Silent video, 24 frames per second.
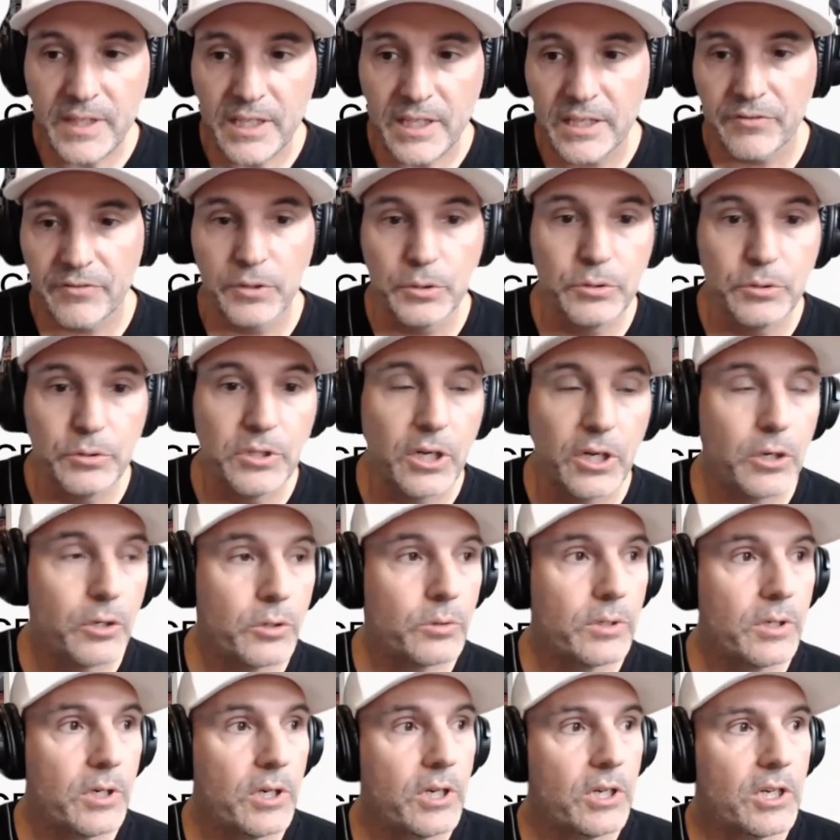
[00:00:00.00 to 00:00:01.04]
If you
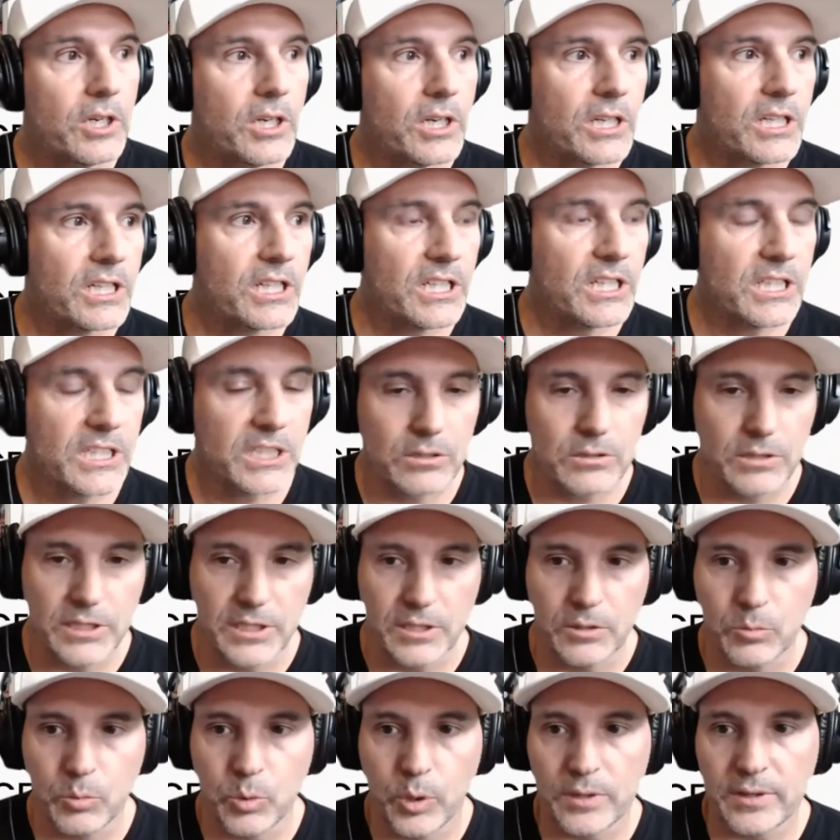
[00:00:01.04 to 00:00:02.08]
know
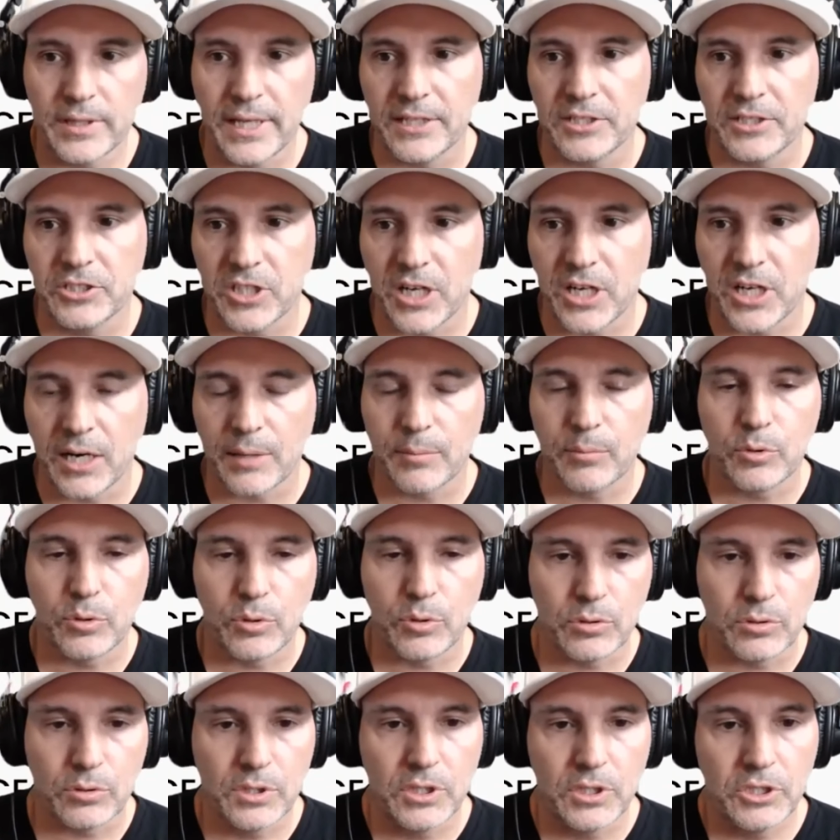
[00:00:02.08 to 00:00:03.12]
clearly what that job
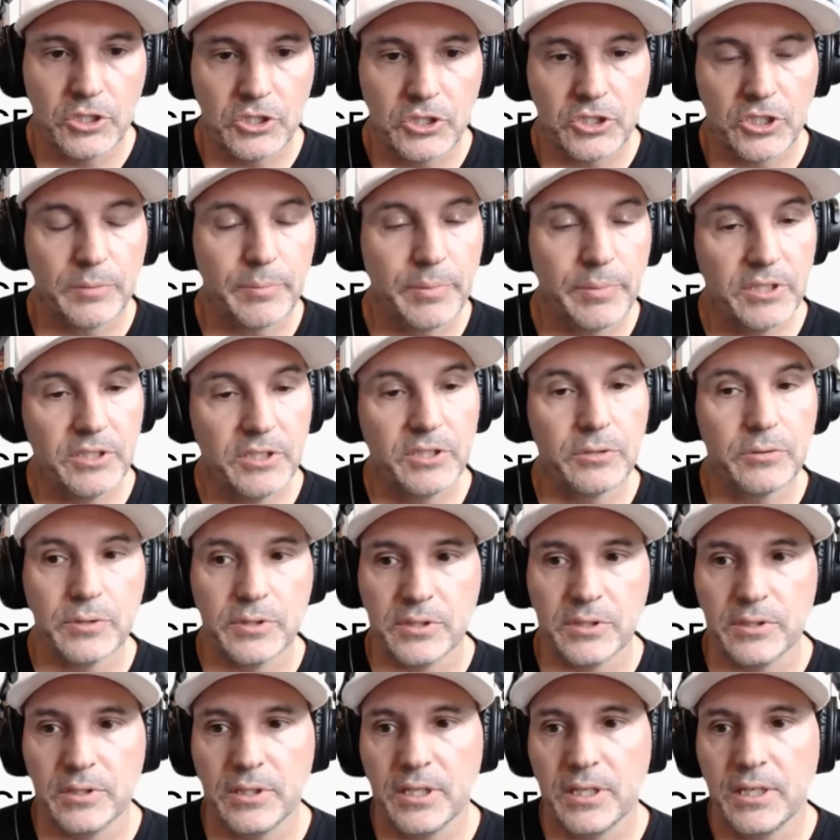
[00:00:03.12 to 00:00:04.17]
role should be
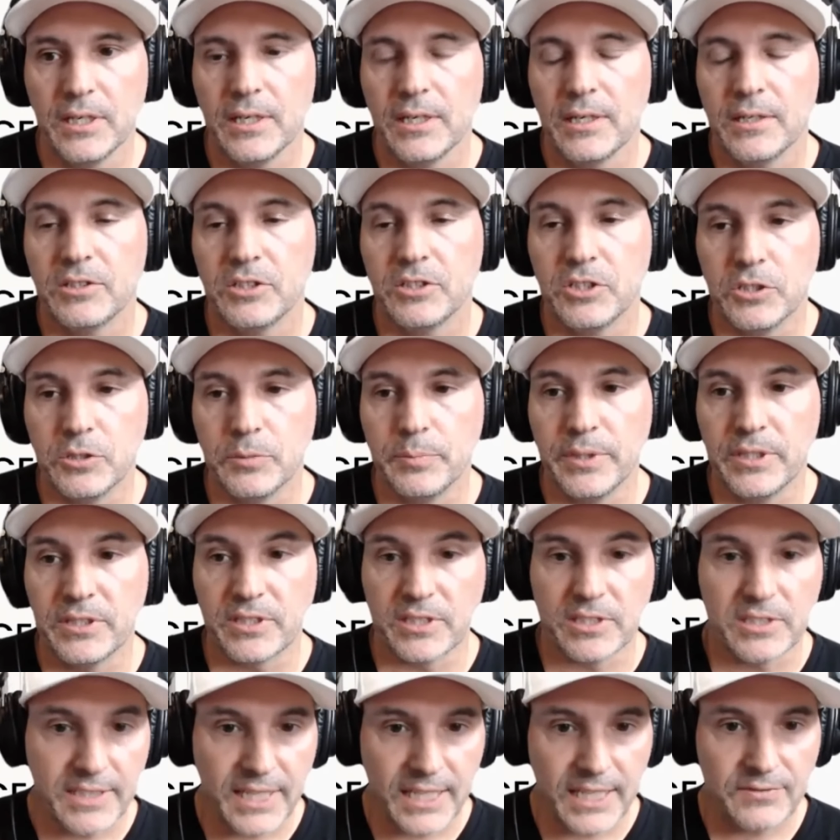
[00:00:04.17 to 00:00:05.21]
doing to be
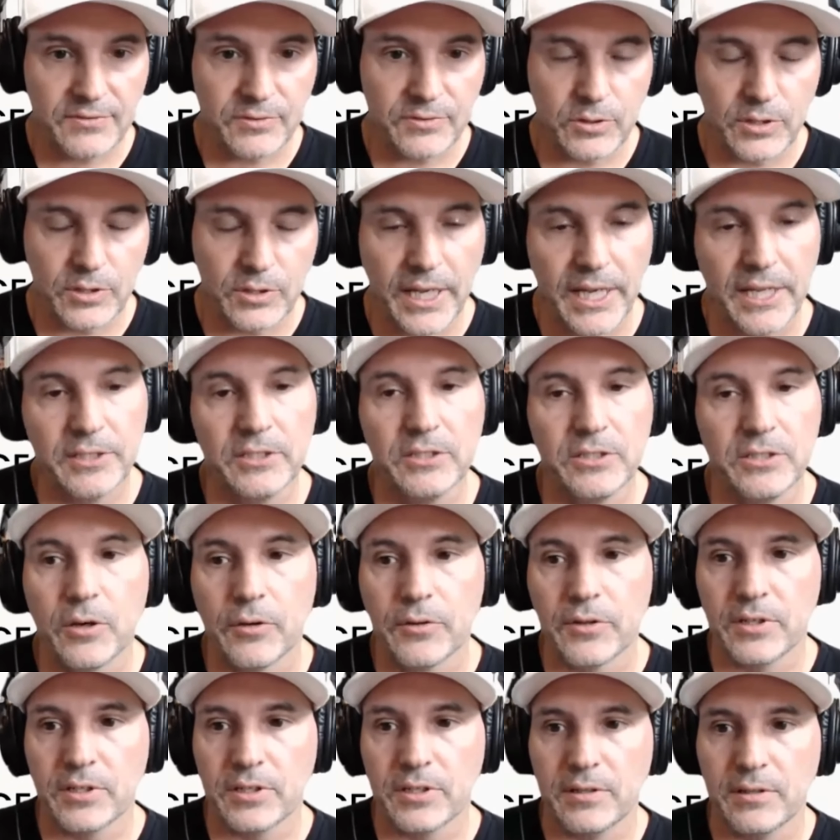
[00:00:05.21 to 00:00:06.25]
successful and you know
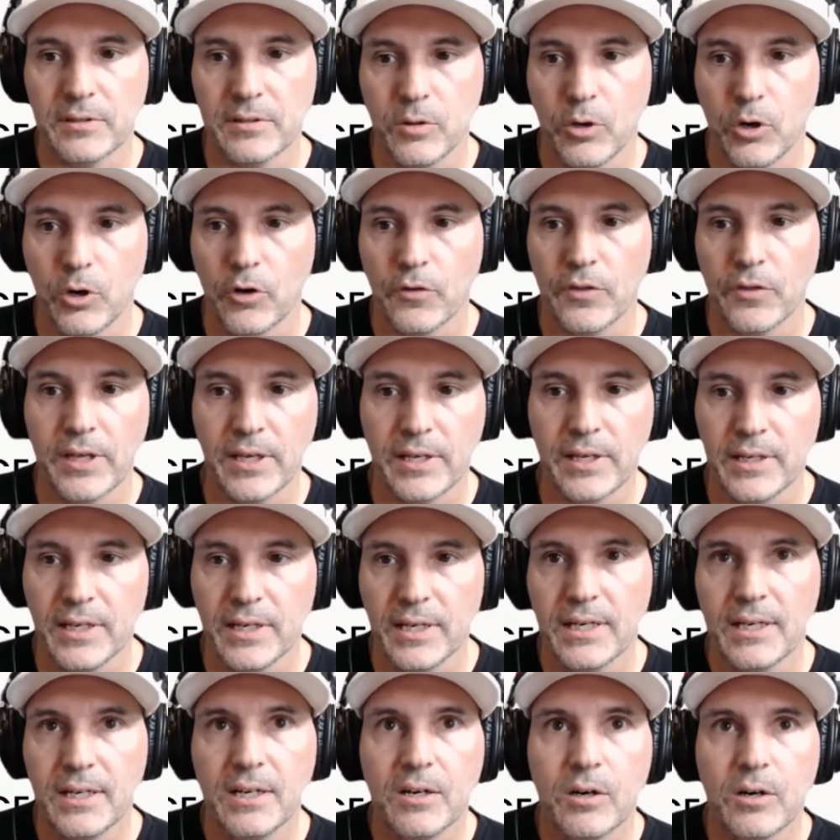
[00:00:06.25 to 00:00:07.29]
the all the
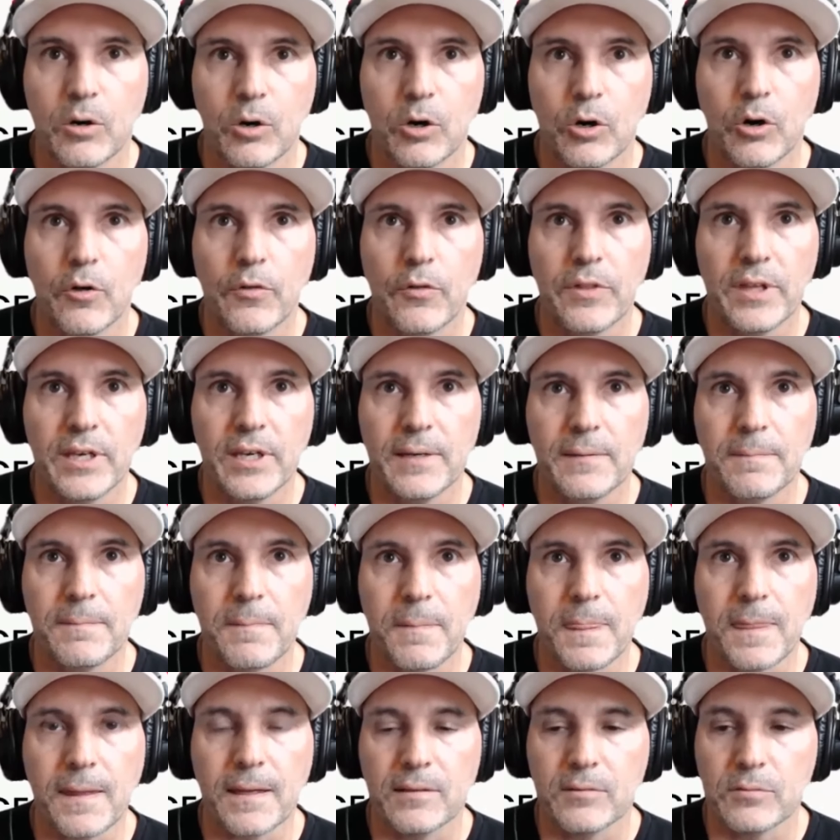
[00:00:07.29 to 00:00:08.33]
all the
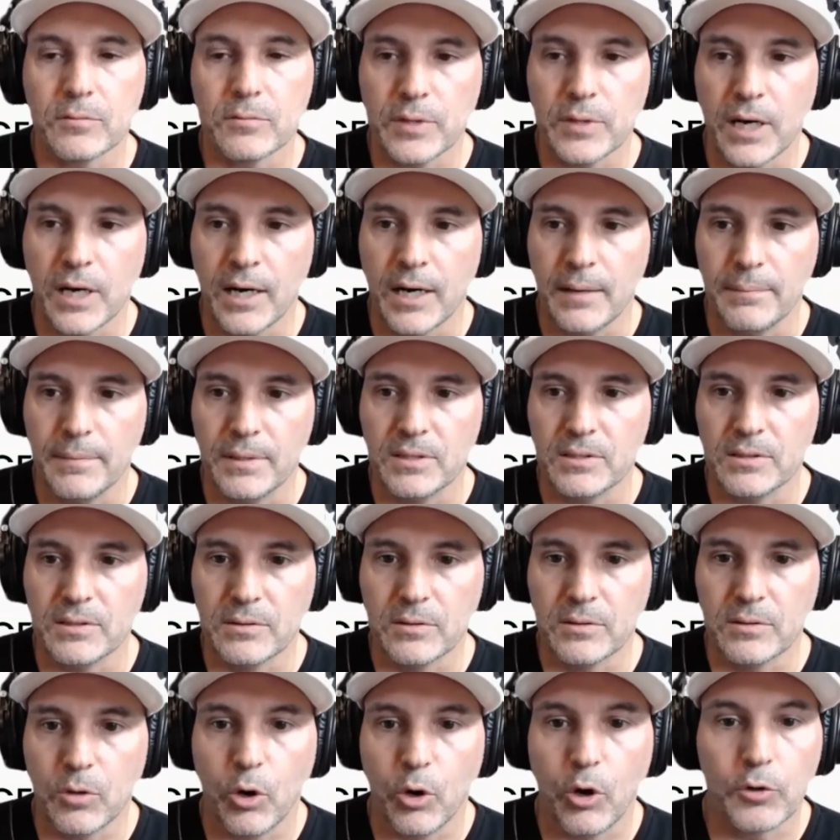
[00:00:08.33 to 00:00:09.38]
um,
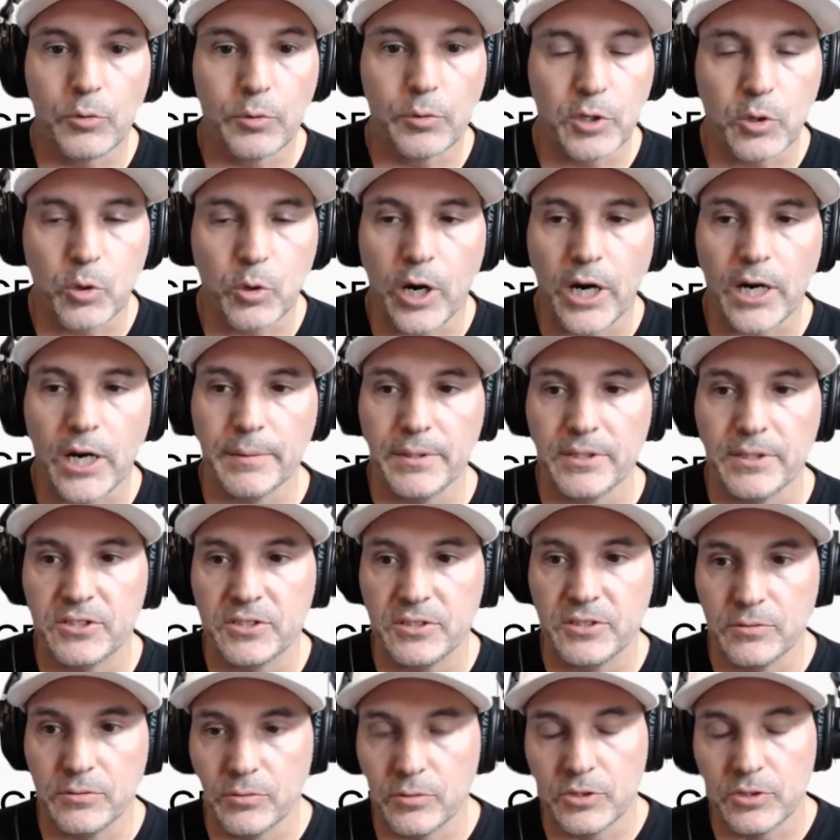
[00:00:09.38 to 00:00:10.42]
all the requirements
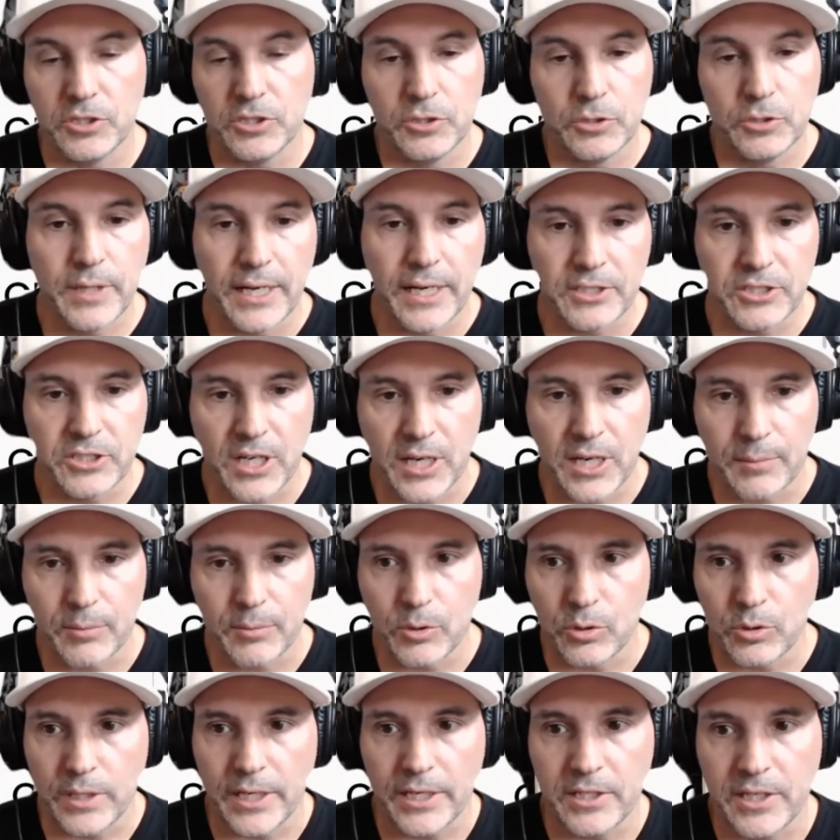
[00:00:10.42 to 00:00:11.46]
to to do that job
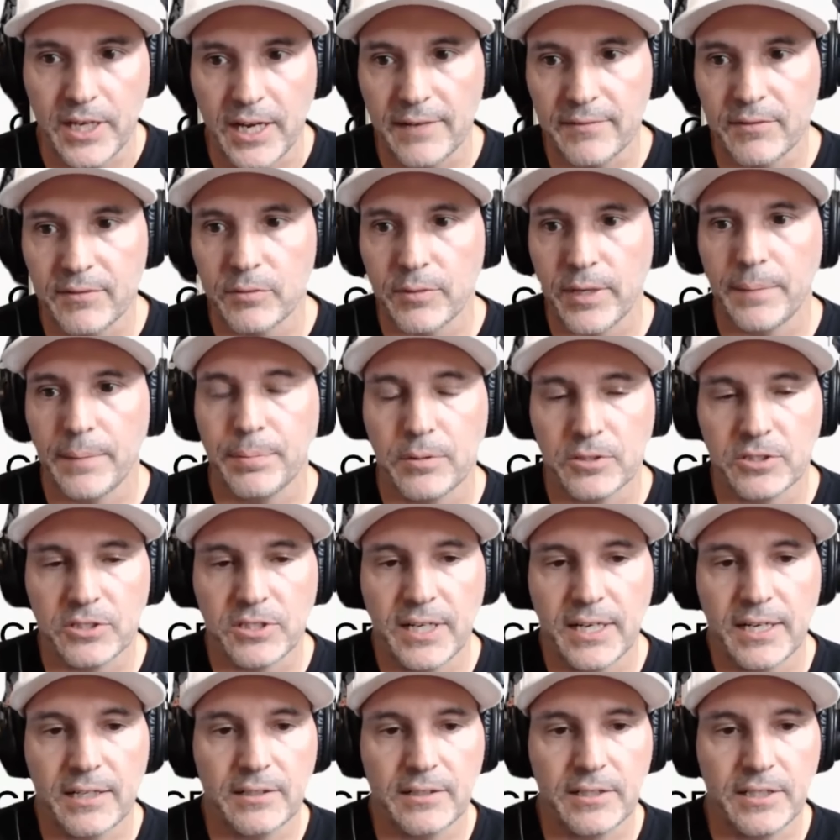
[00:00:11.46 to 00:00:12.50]
role and you have the right
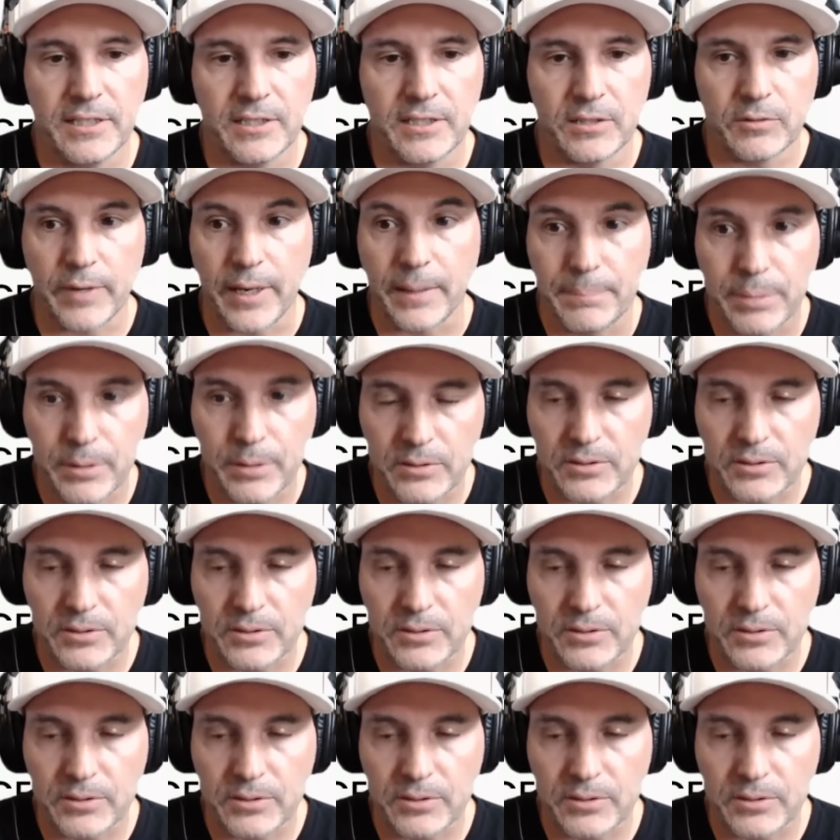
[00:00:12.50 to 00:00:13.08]
personality and the right